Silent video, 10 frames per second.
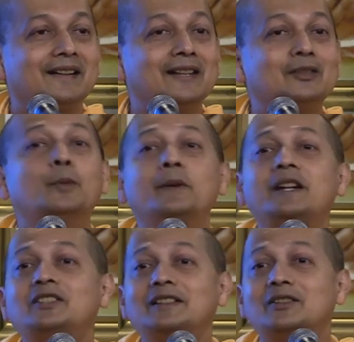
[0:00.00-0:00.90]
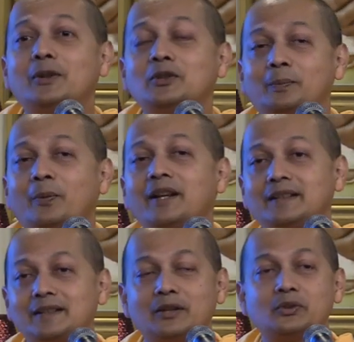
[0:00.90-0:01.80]
This Upanishad is going to point
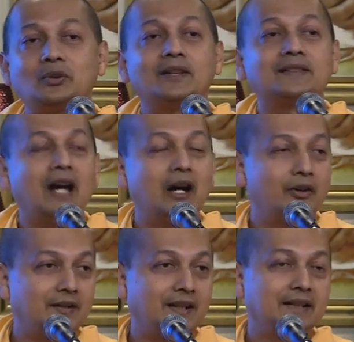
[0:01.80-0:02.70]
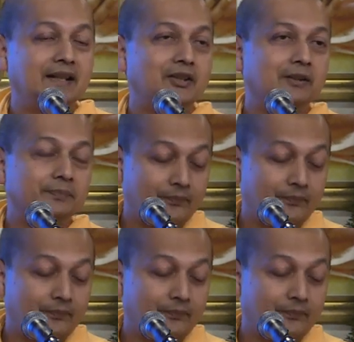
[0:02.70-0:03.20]
it out to us, our real nature.